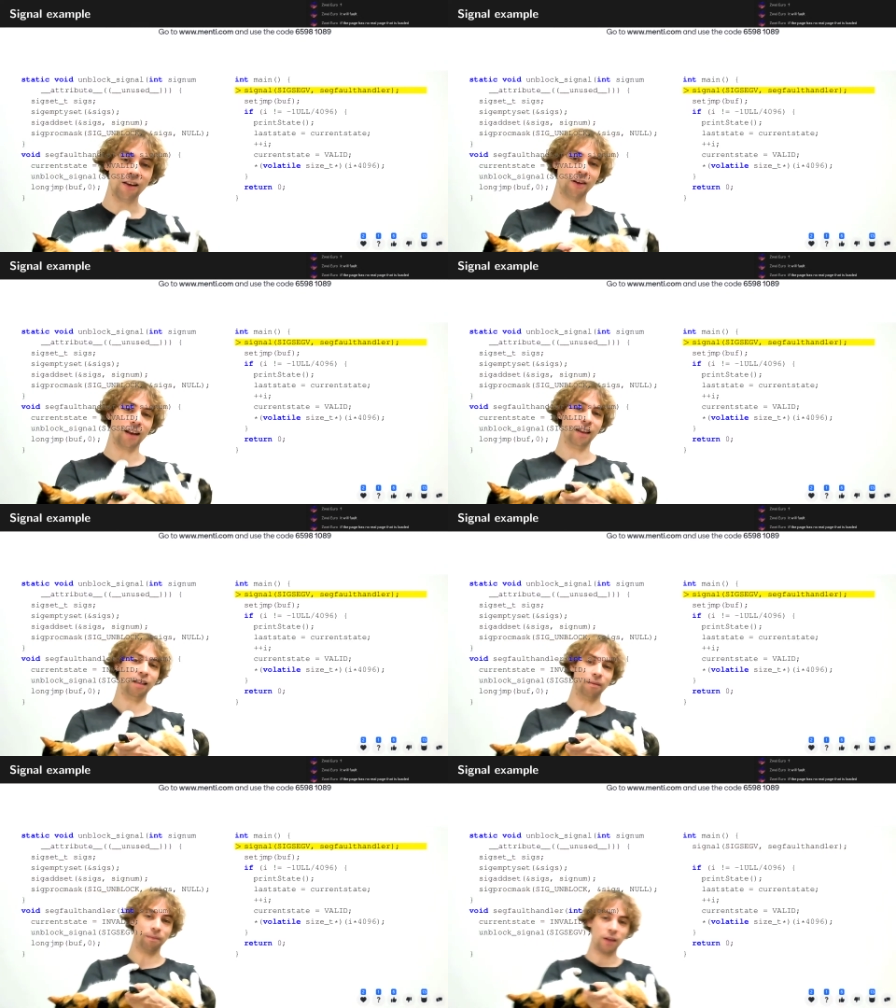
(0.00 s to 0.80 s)
a look at
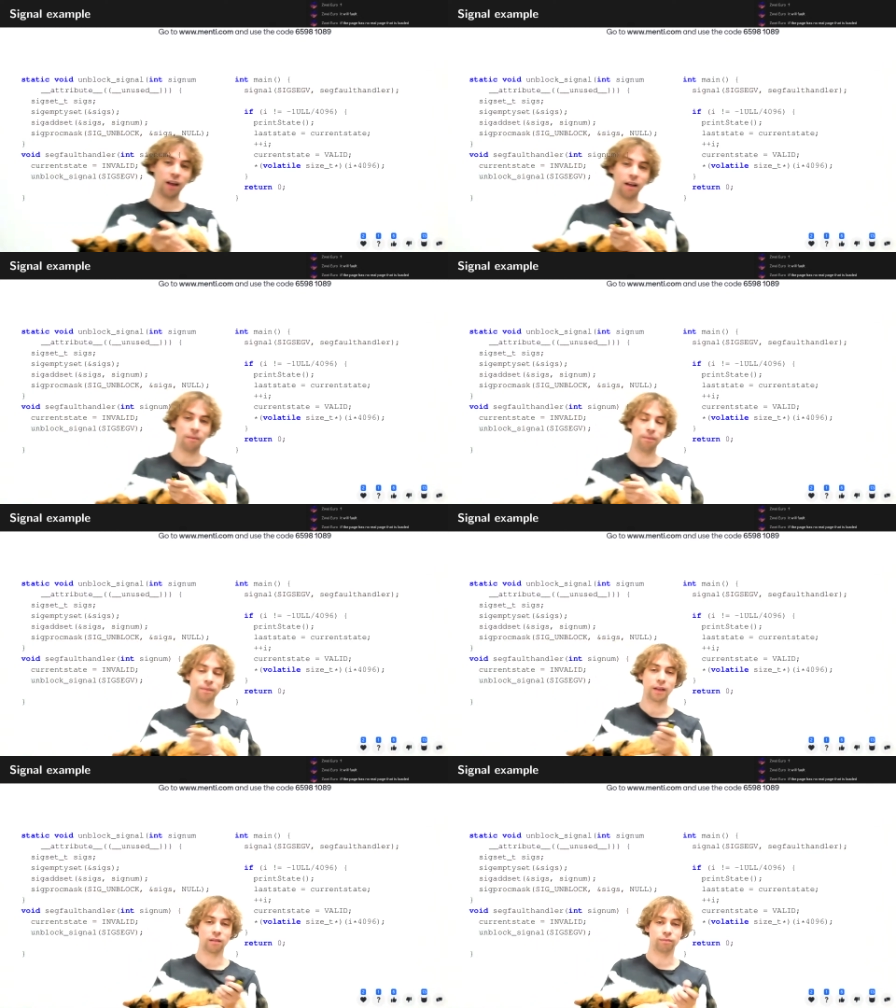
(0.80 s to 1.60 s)
this.
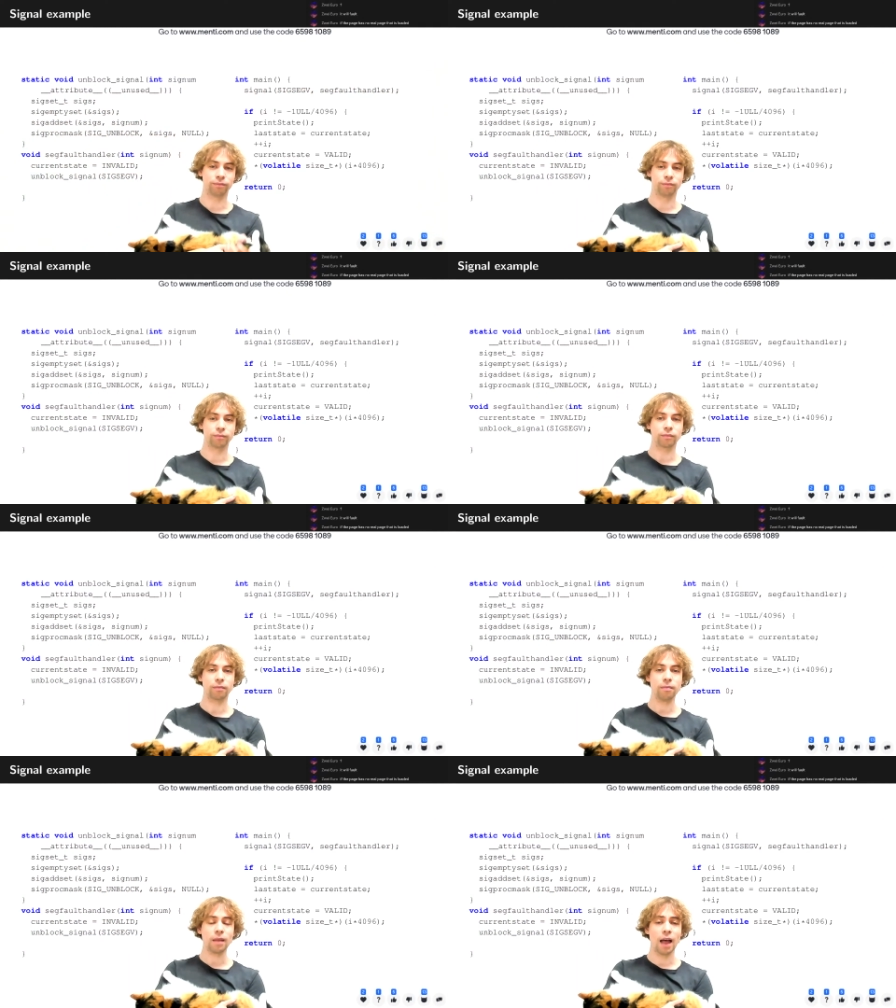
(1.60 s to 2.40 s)

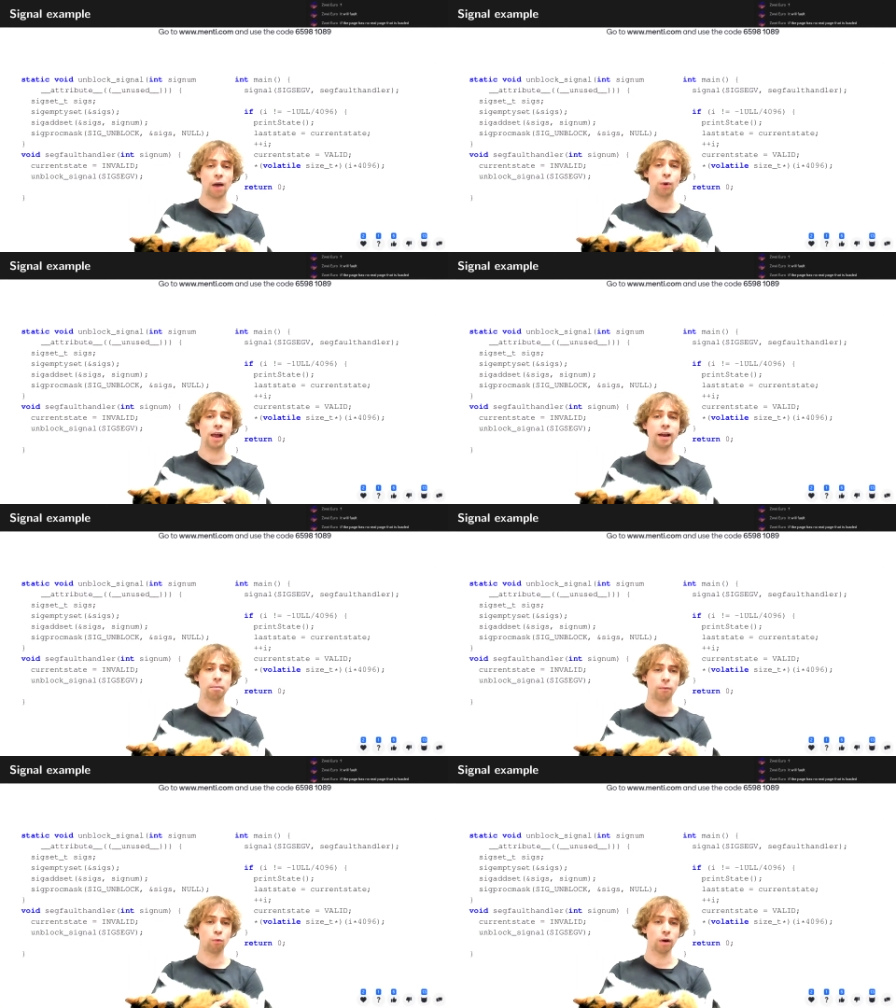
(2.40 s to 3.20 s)
I will
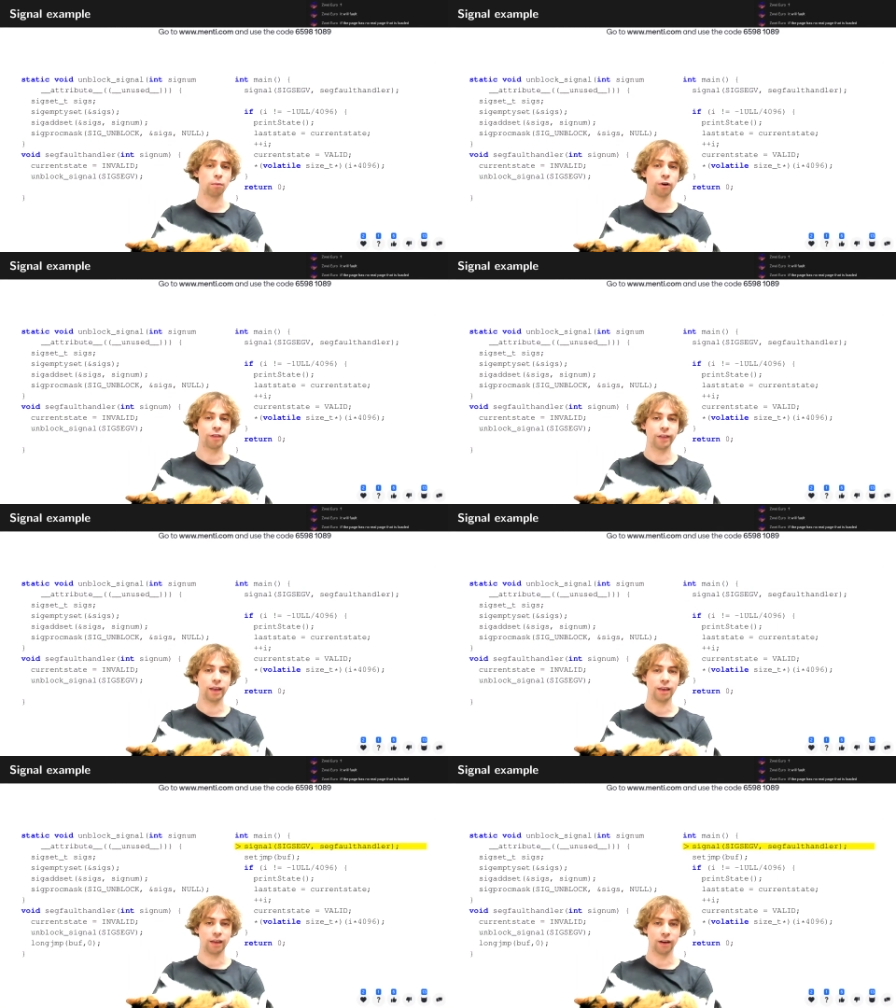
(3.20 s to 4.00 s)
add one more
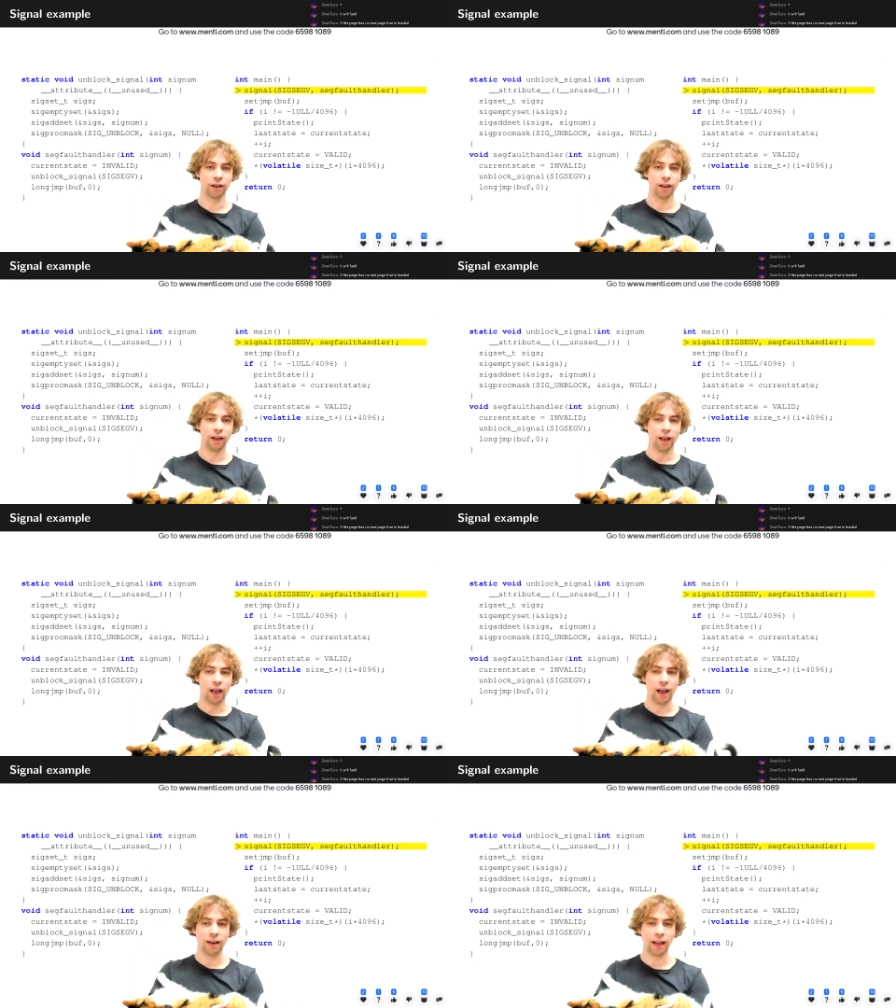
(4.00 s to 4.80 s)
thing here,
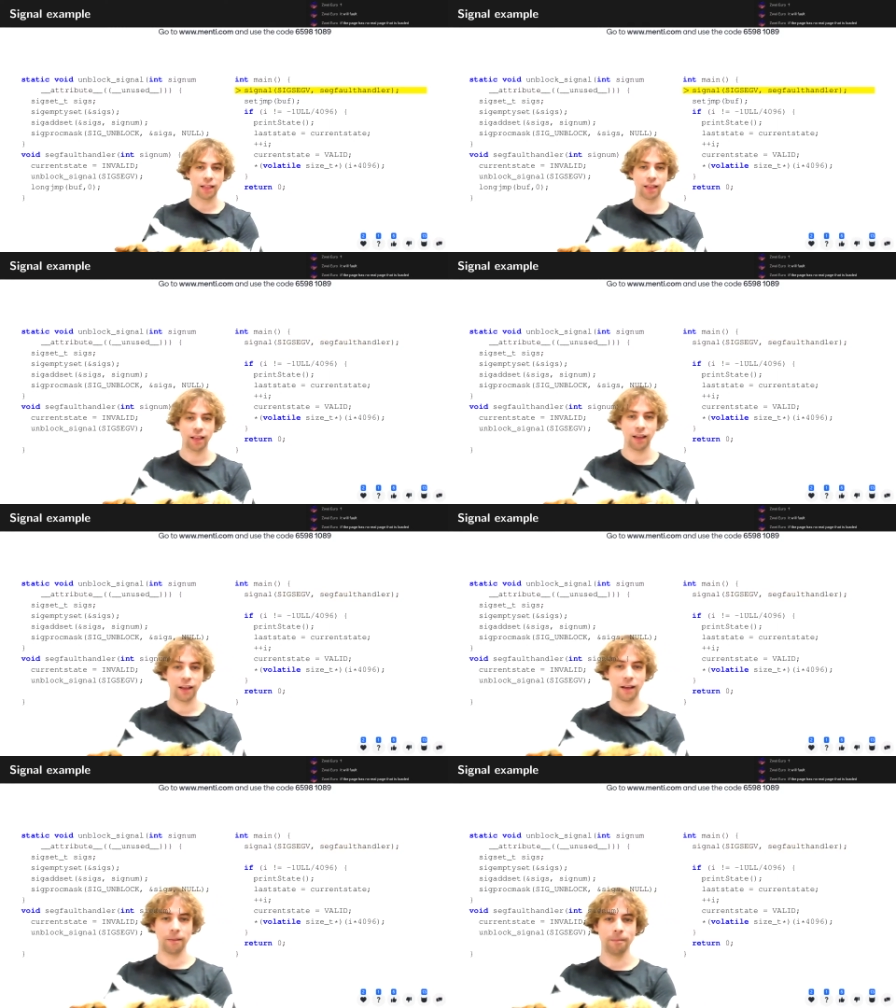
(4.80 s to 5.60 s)
and that's
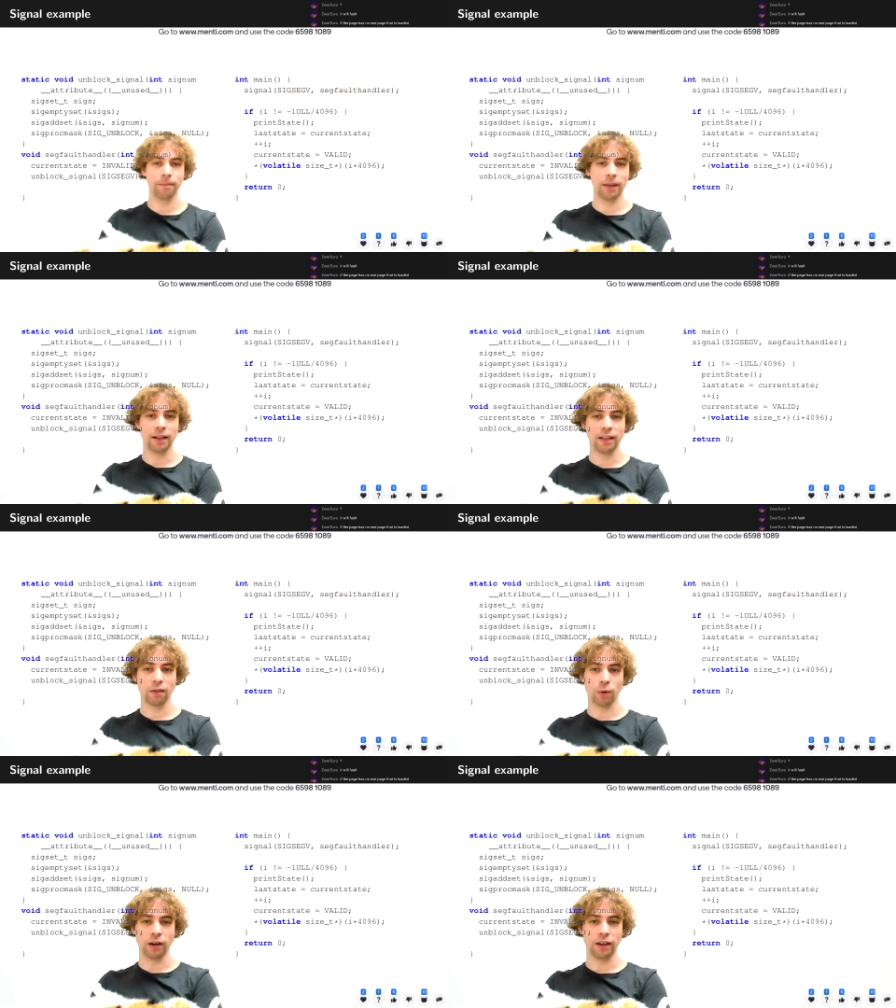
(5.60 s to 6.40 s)

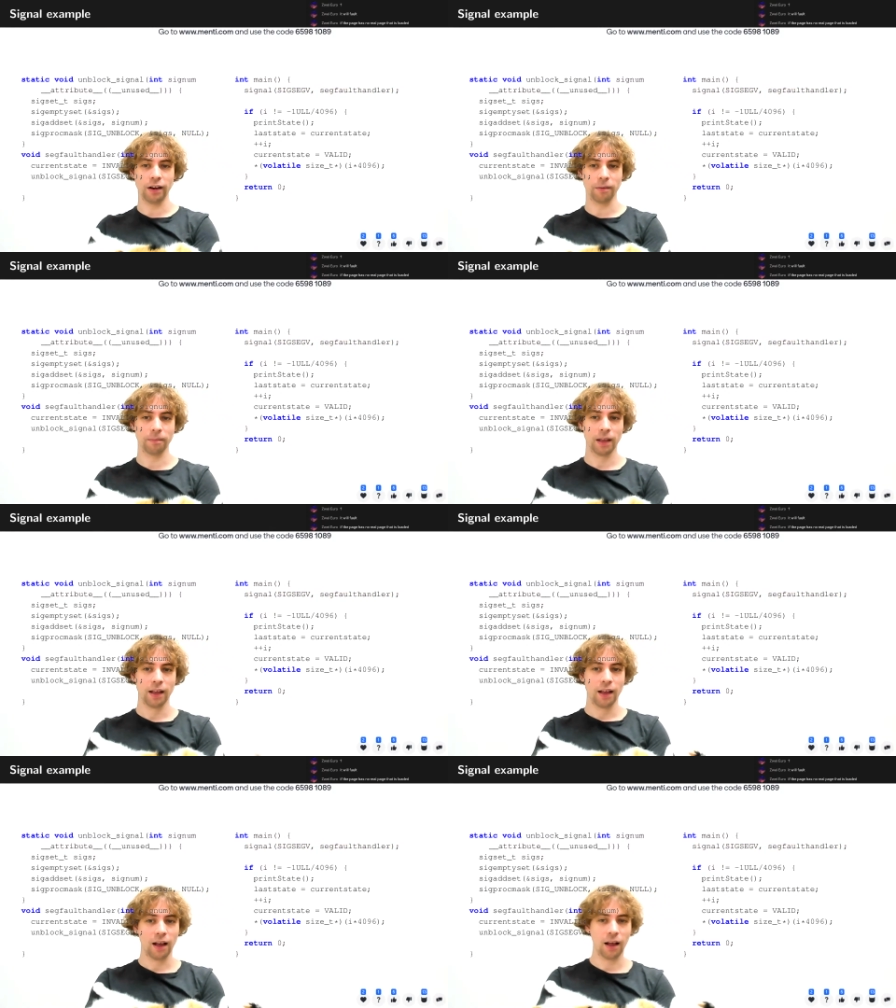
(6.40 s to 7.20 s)
this one here.
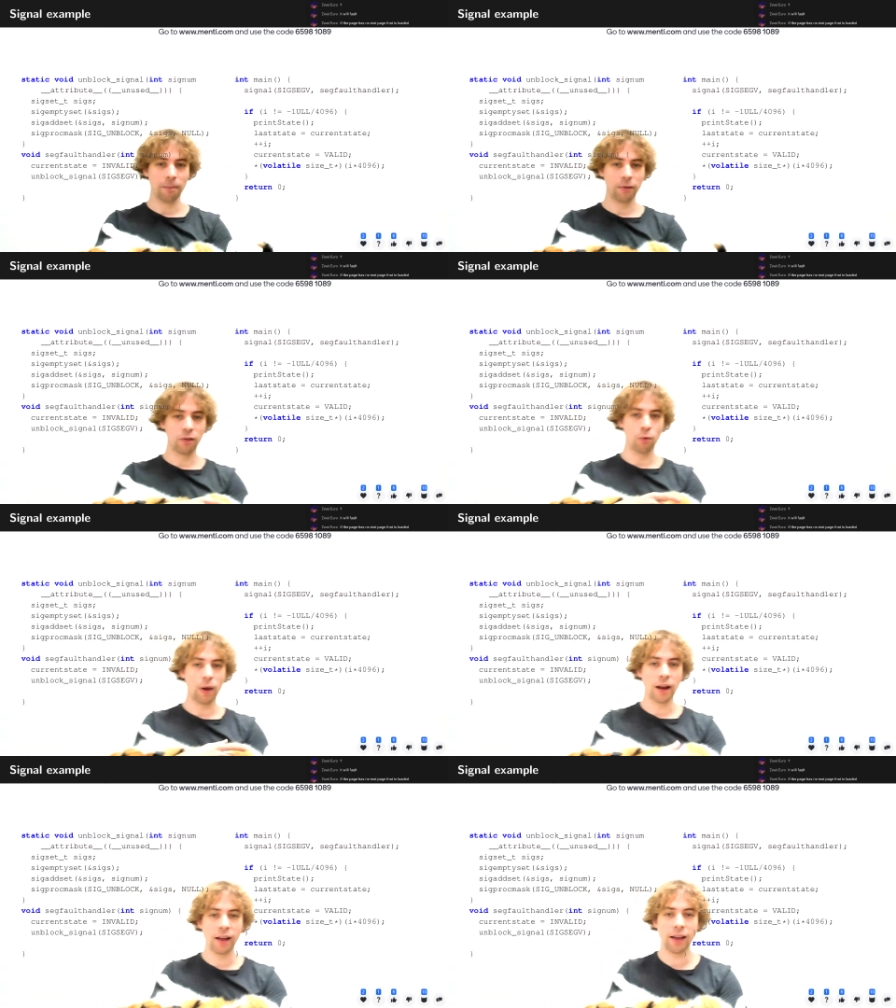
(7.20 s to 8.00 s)
So
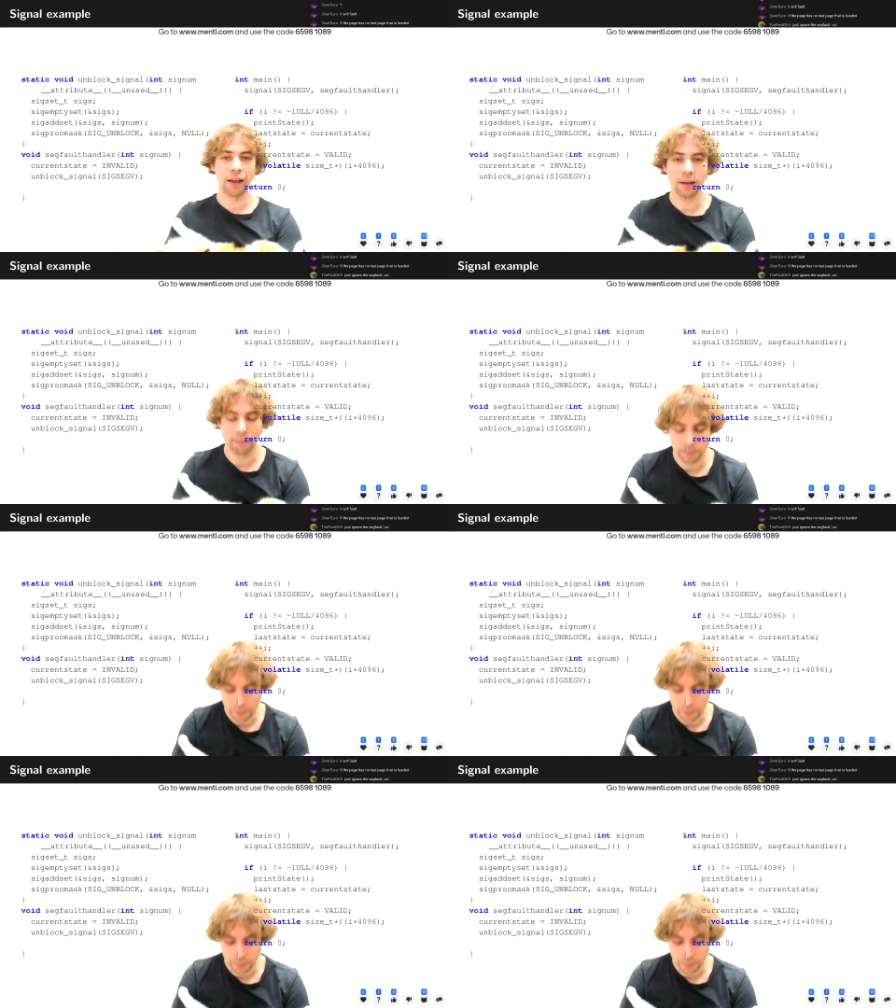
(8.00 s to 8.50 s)
when I